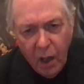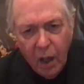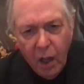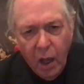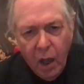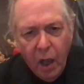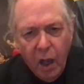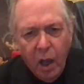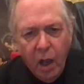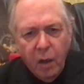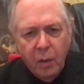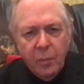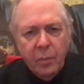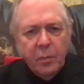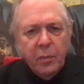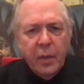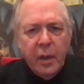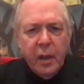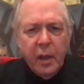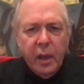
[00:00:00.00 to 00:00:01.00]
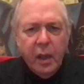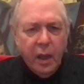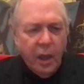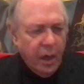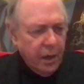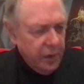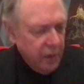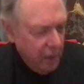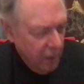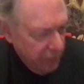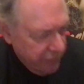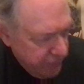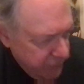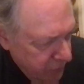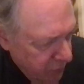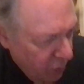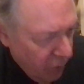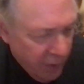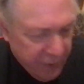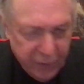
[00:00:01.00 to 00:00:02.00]
And if
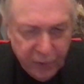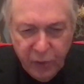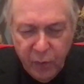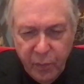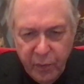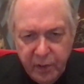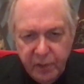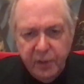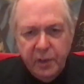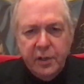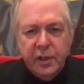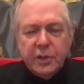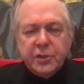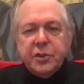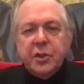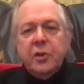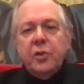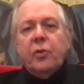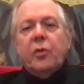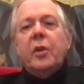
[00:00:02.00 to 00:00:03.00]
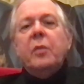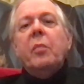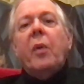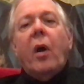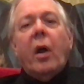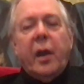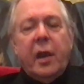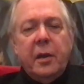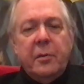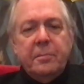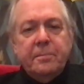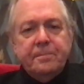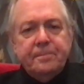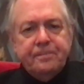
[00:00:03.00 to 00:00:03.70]
you want the limited edition, you already bought it.